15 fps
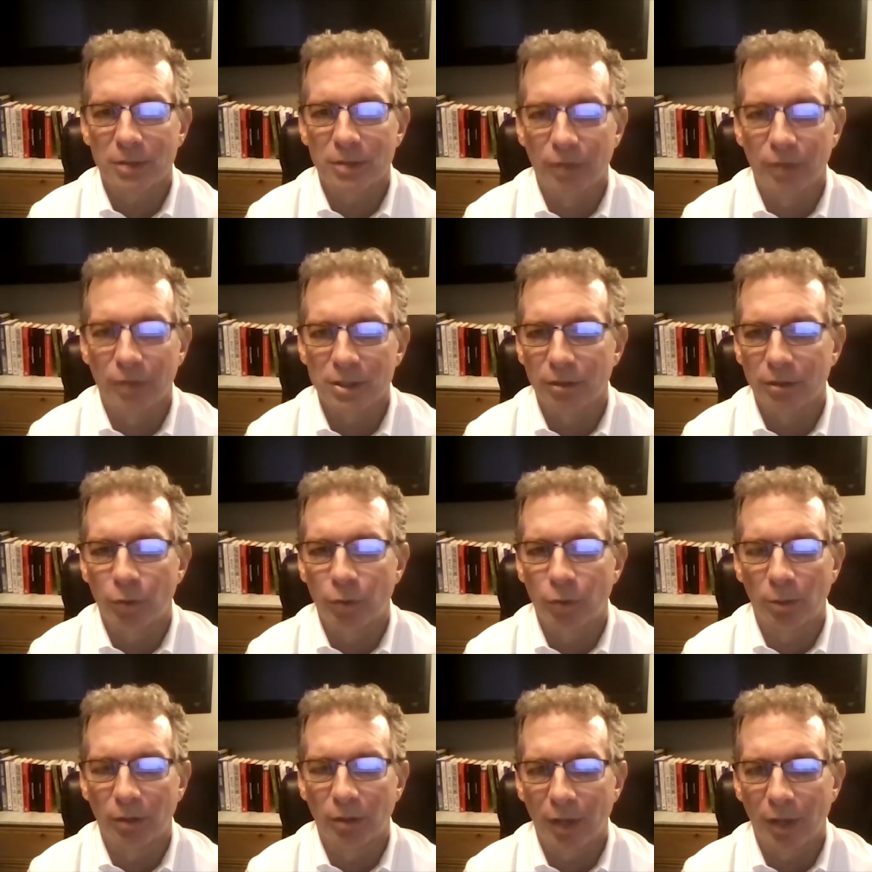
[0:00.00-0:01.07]
best friends and a
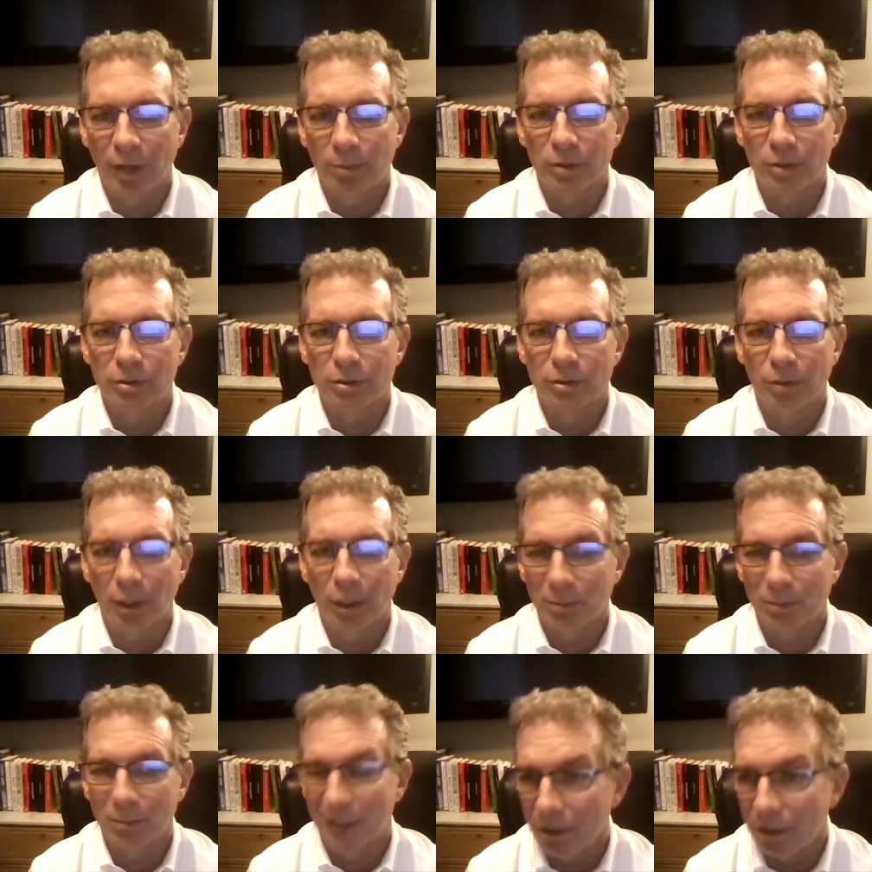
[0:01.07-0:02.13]
former developer to help
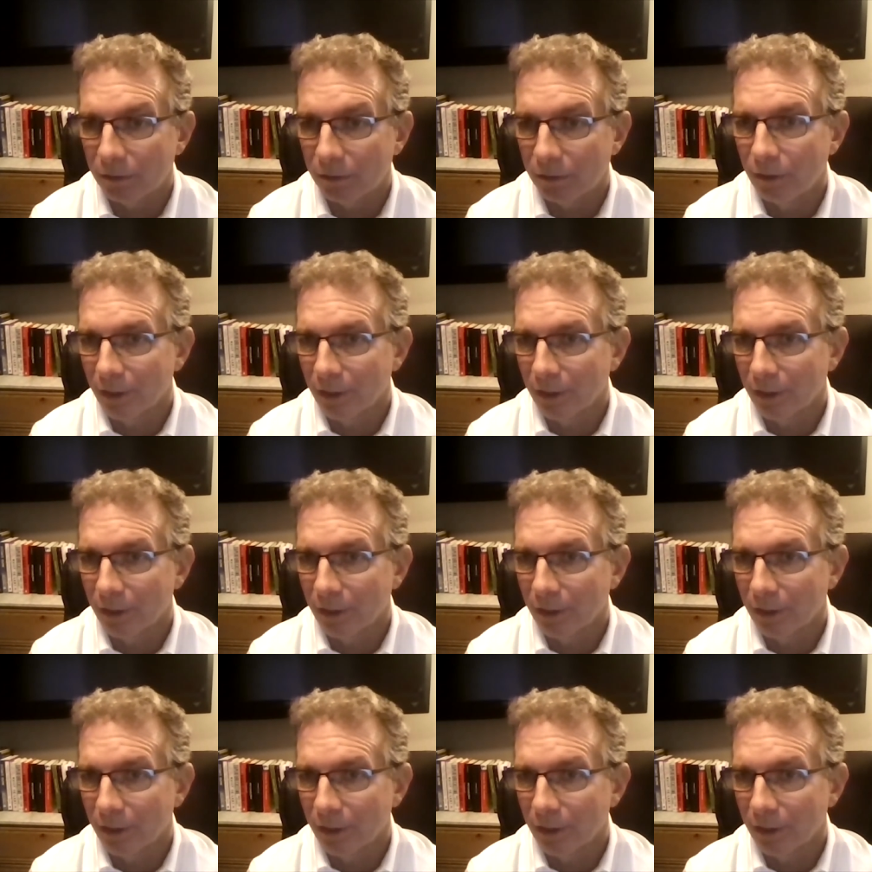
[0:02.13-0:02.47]
me out.